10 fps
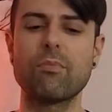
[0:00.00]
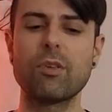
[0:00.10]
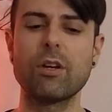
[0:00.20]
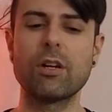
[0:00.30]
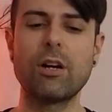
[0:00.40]

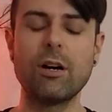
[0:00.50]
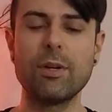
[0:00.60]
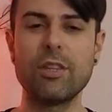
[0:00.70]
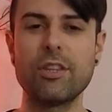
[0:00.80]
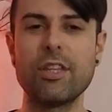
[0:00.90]
a
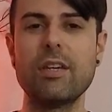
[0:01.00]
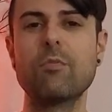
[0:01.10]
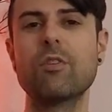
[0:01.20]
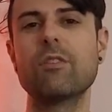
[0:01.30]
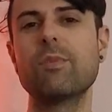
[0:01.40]
common theme
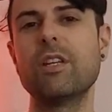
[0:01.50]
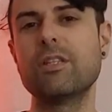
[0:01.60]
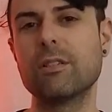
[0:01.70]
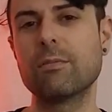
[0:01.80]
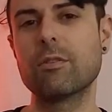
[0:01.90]
with
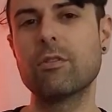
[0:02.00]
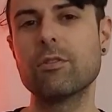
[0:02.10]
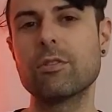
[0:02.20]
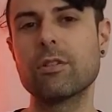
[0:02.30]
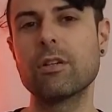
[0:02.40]
BDSM
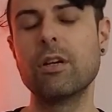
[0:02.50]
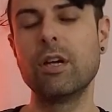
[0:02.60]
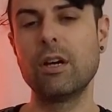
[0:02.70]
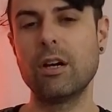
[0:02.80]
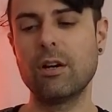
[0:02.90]
culture
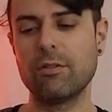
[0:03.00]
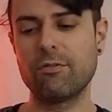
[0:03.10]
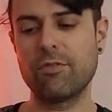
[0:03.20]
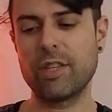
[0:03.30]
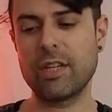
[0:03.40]
of
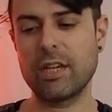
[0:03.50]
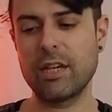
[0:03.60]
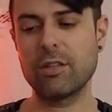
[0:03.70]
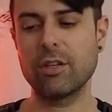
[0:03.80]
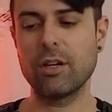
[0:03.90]

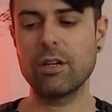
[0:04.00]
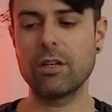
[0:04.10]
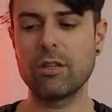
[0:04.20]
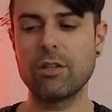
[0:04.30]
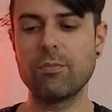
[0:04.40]
thinking
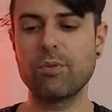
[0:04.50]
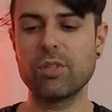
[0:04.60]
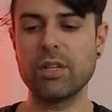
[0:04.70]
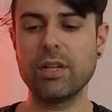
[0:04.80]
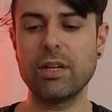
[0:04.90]
that the
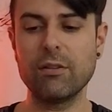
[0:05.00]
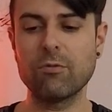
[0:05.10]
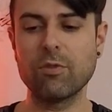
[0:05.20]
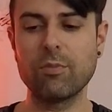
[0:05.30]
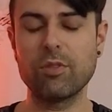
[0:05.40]
play
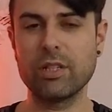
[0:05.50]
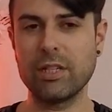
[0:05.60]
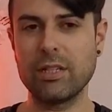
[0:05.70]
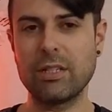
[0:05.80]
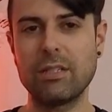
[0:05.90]

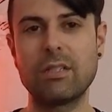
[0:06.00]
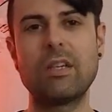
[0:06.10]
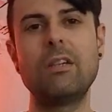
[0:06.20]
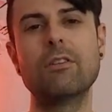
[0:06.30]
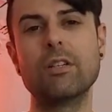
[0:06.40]
replaces
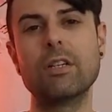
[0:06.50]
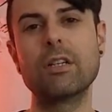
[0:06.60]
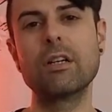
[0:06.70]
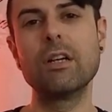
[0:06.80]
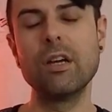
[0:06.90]
healing.
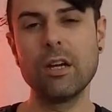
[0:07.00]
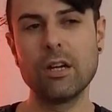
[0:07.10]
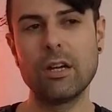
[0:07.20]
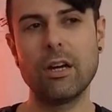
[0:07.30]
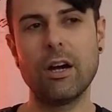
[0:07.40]

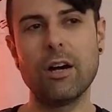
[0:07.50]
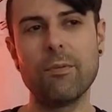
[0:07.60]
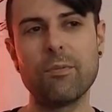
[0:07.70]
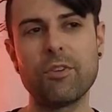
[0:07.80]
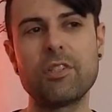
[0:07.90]

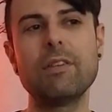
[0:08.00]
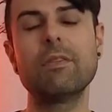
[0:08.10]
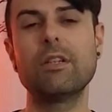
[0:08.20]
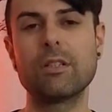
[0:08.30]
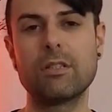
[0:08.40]
There's
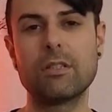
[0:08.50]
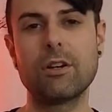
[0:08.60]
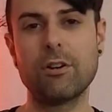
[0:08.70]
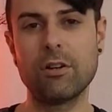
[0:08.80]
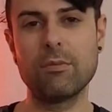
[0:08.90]
even a
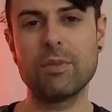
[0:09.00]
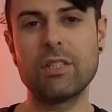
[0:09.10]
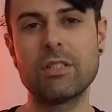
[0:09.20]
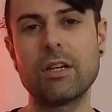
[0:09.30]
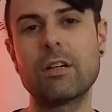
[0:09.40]
term in
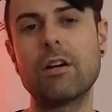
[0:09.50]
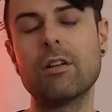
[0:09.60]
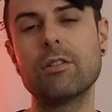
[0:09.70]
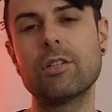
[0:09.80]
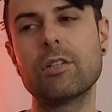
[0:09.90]

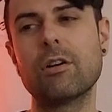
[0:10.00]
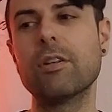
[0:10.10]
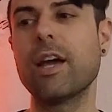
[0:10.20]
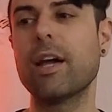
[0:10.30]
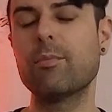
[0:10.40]
psychology called
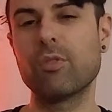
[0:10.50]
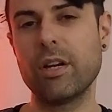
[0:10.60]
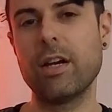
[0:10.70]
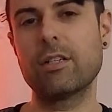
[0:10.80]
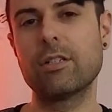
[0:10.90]

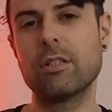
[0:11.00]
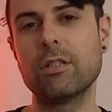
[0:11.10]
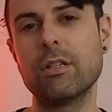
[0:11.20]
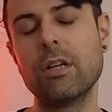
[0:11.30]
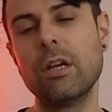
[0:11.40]
abreaction,